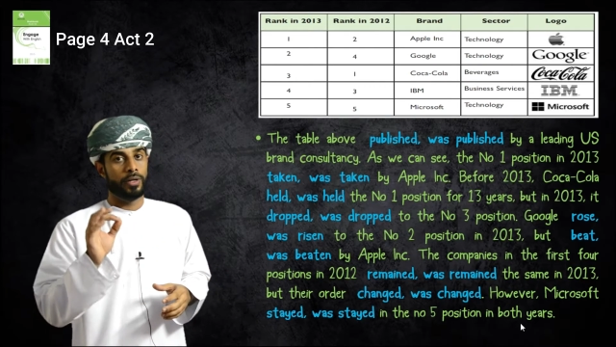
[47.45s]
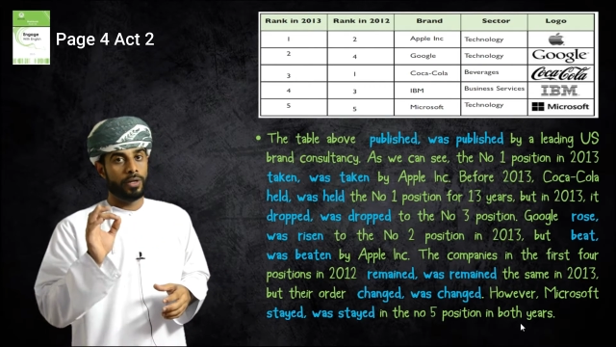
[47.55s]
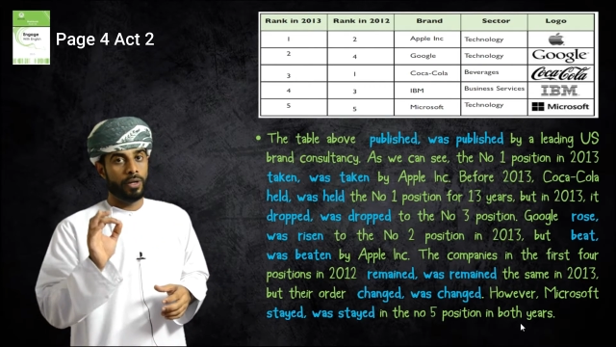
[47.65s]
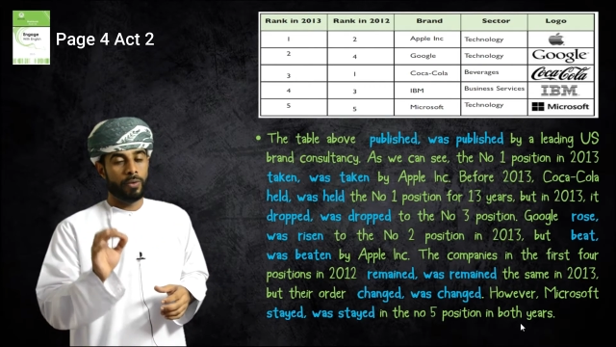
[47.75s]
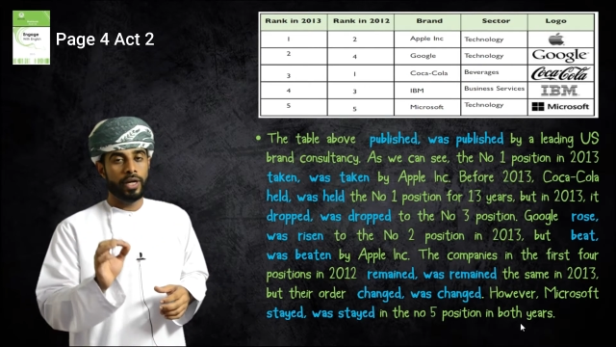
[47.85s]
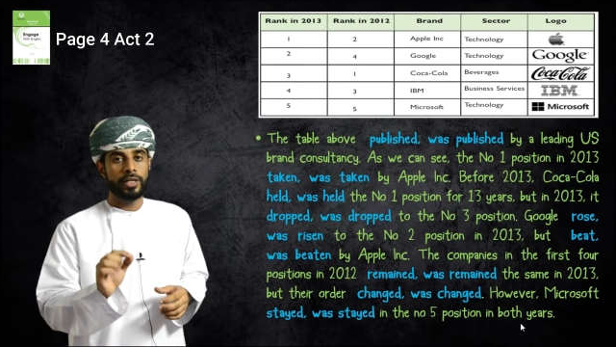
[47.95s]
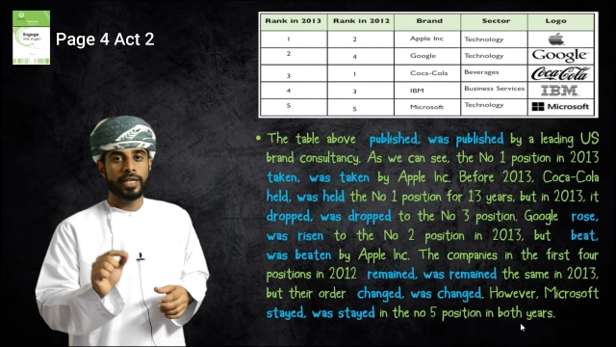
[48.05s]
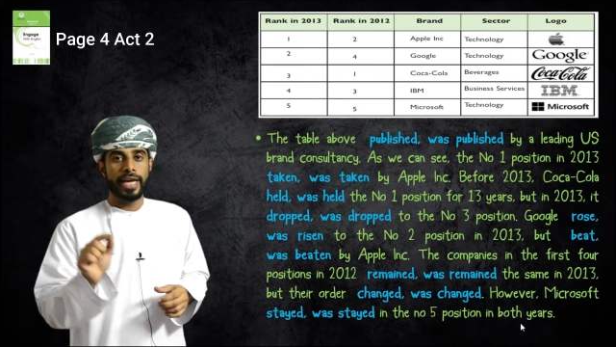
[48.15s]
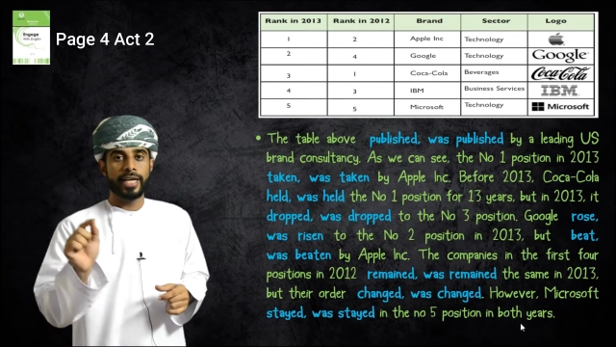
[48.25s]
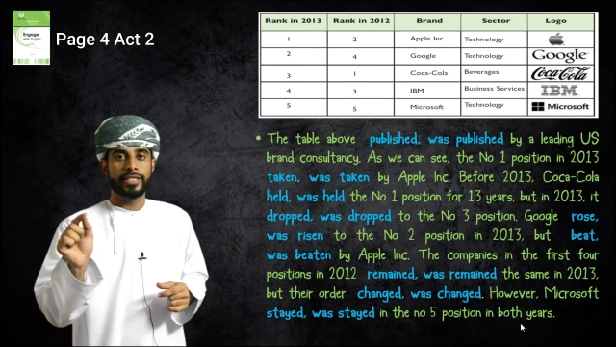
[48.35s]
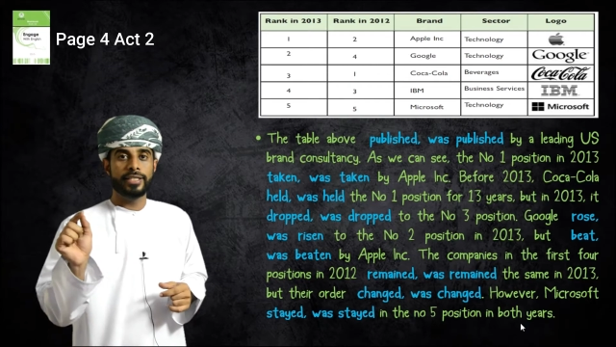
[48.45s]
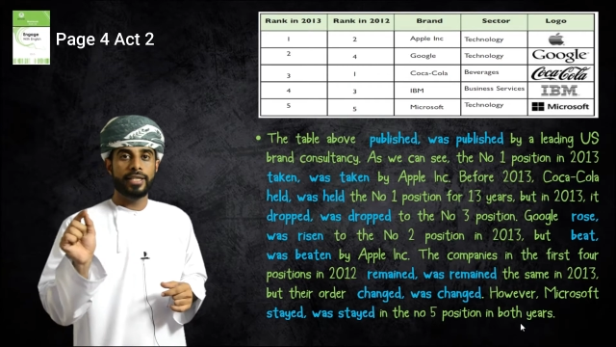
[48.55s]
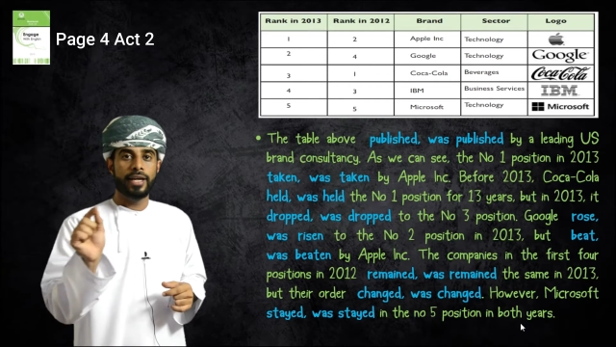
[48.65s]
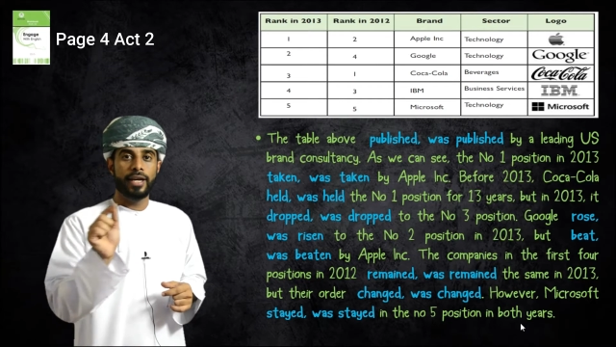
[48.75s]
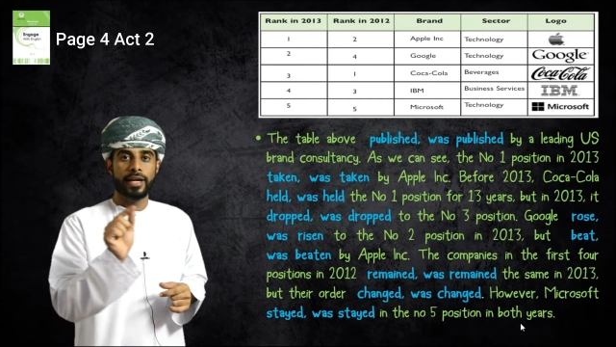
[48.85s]
Go ahead and
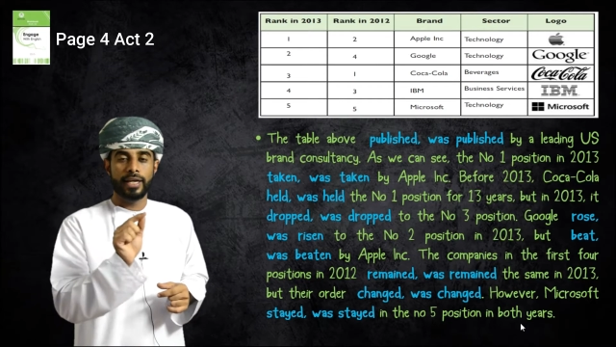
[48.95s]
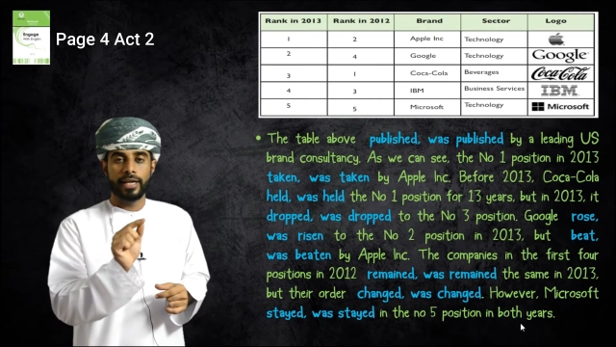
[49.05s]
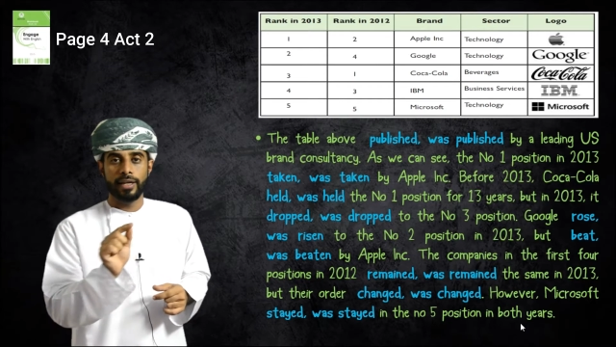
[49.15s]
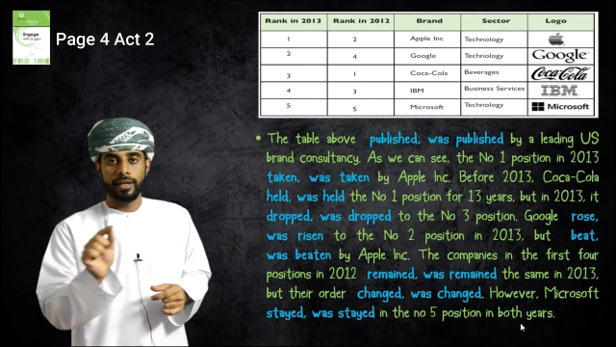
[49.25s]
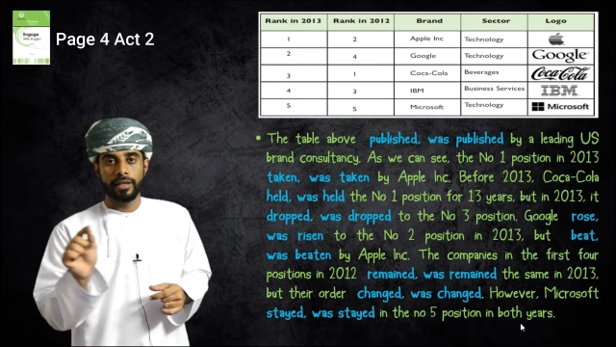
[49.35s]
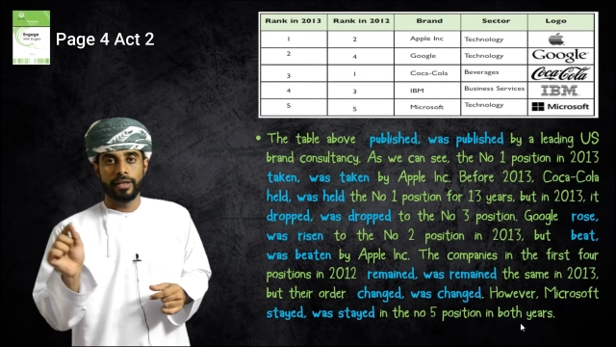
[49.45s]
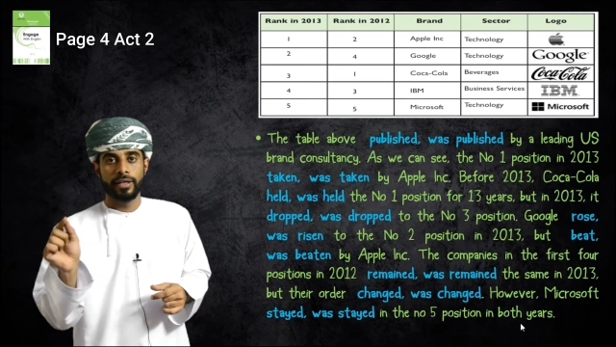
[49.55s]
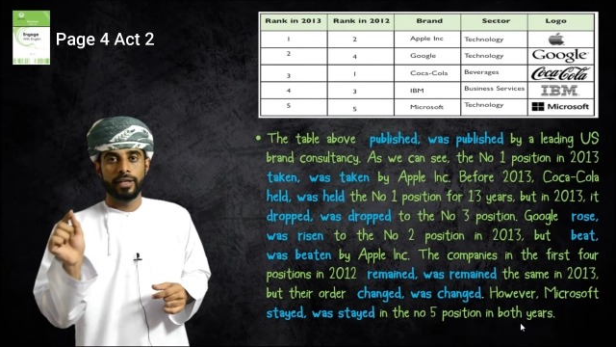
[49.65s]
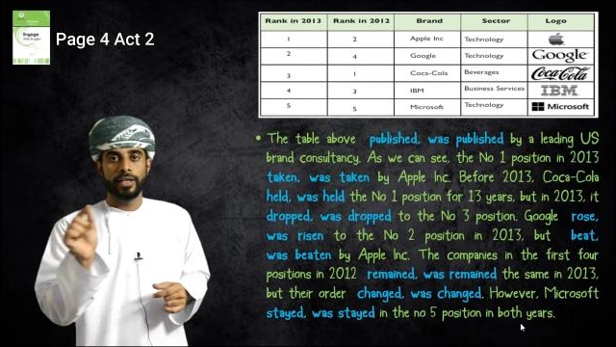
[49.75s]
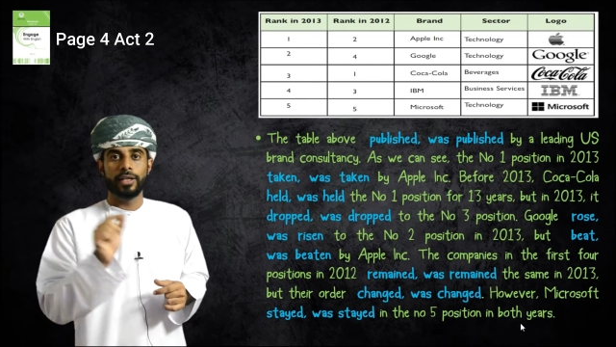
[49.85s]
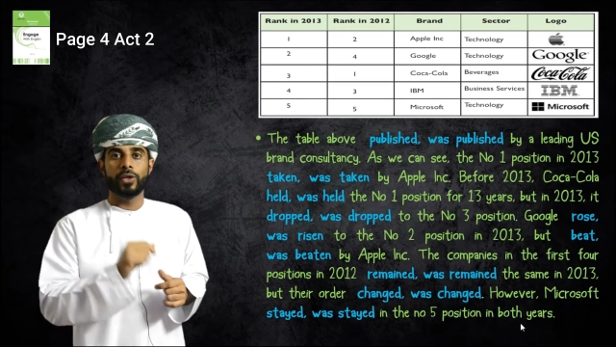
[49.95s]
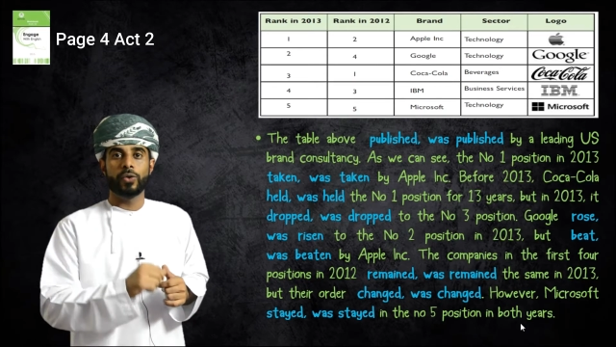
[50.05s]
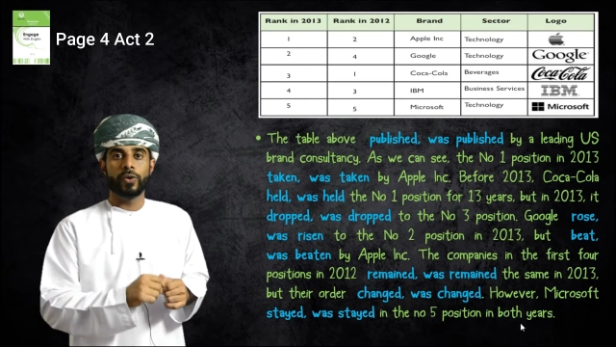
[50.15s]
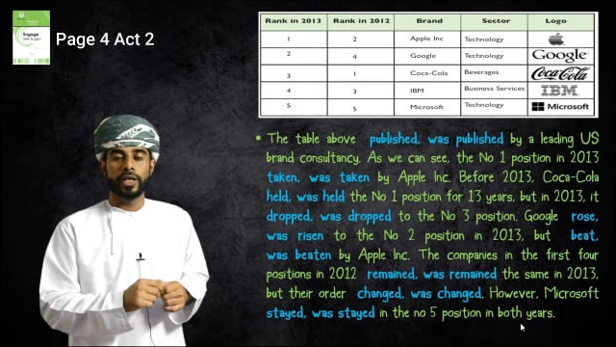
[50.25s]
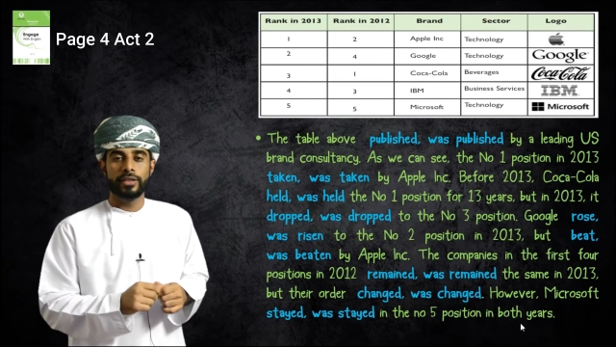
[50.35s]
circle the
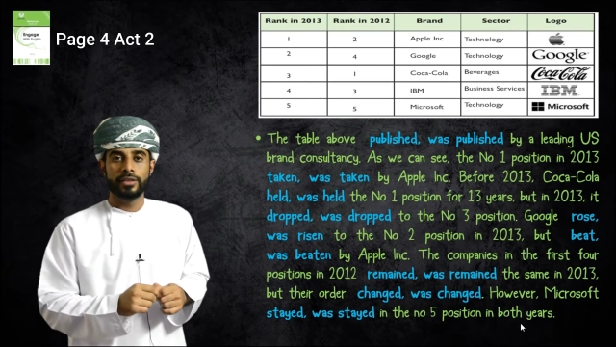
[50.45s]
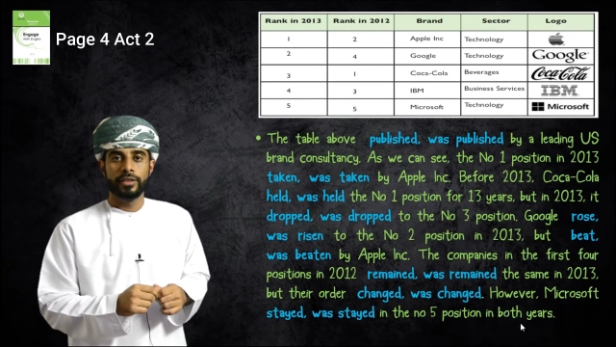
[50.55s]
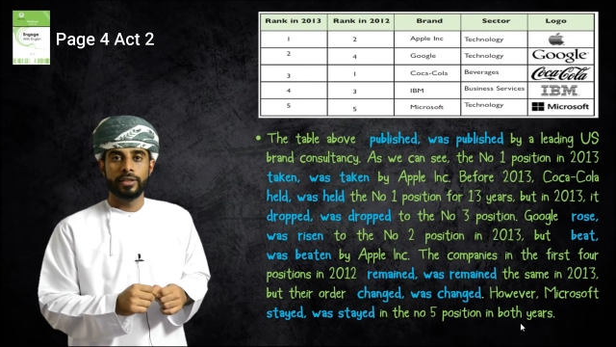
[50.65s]
correct